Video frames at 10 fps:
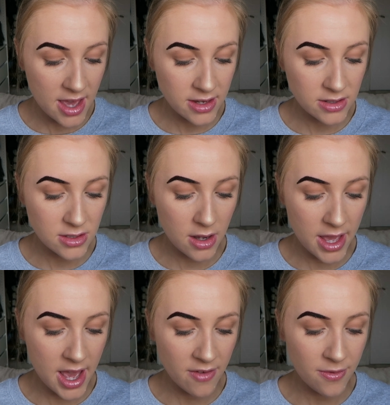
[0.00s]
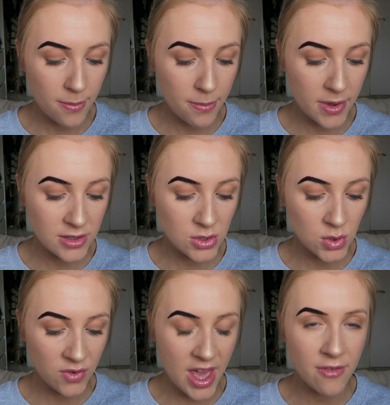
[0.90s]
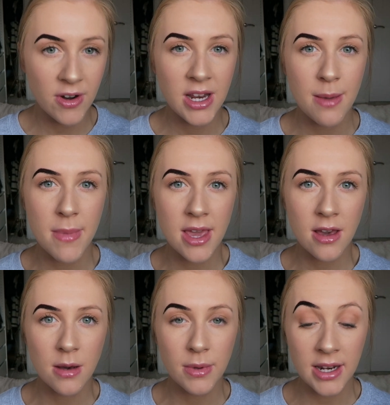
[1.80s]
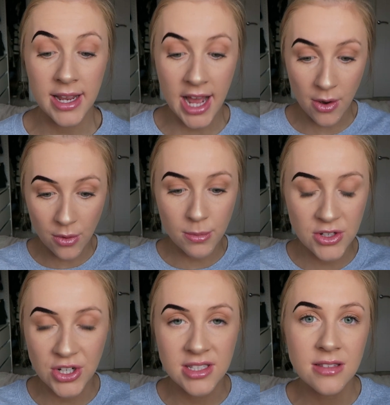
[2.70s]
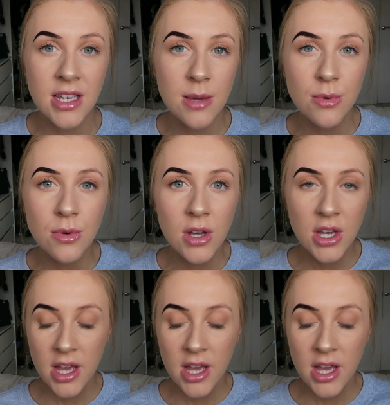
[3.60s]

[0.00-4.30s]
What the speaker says: and I have my sort of everyday makeup laid out on my dressing table,